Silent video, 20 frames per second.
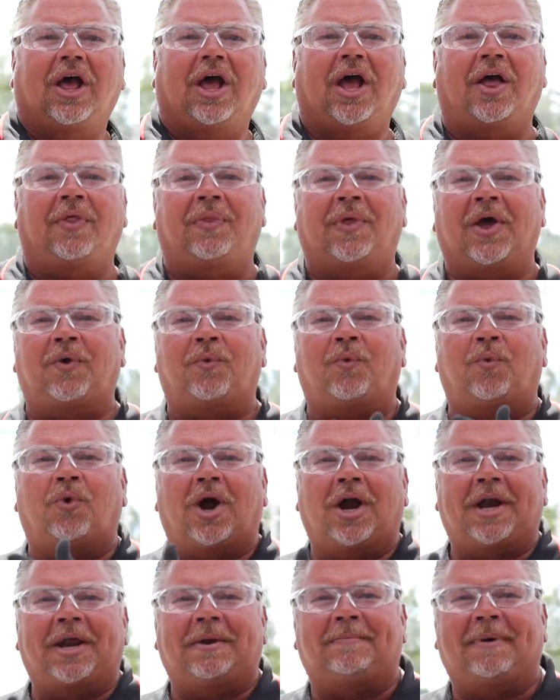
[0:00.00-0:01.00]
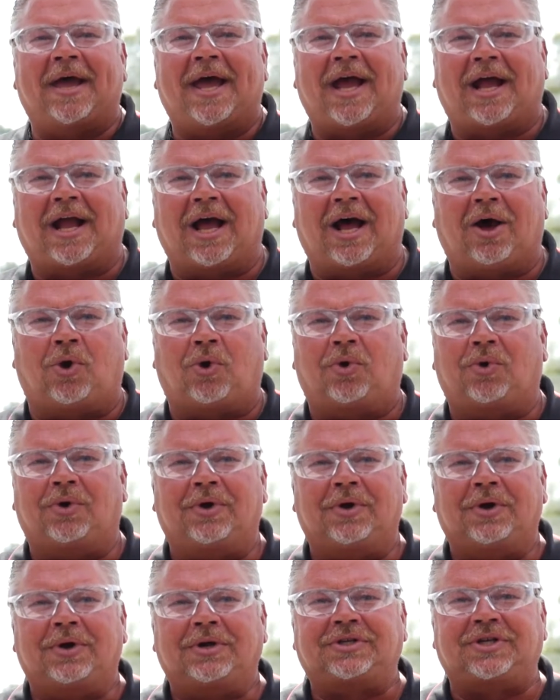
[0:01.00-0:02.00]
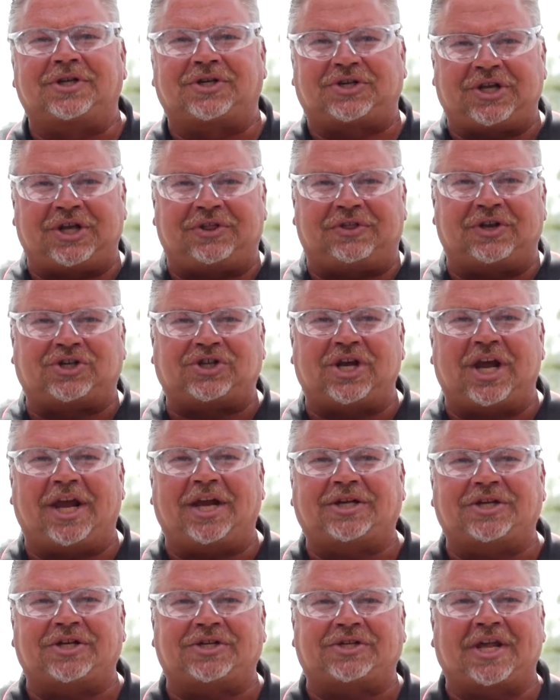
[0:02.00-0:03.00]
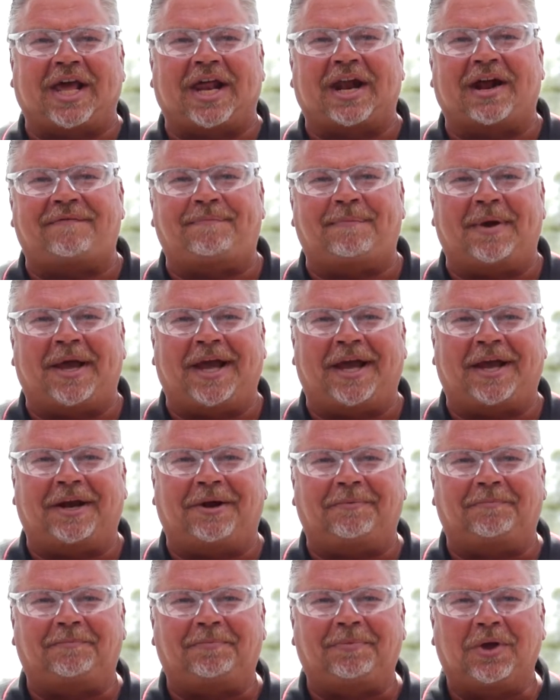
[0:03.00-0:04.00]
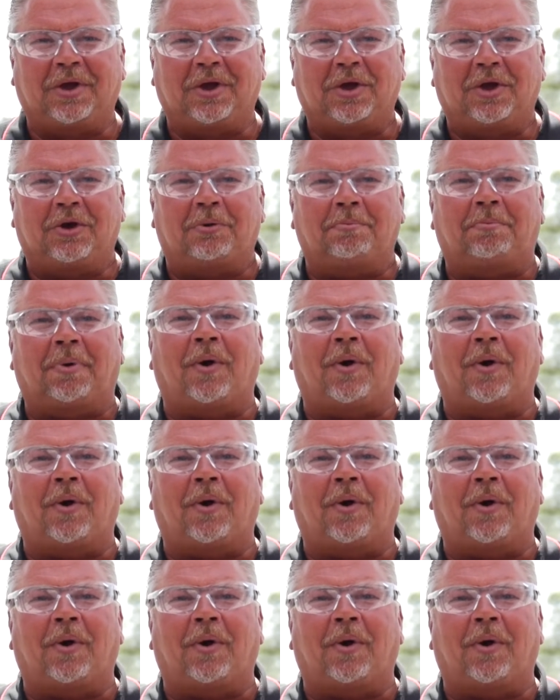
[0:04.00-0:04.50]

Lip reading: and then running back out to see the changes that I've made.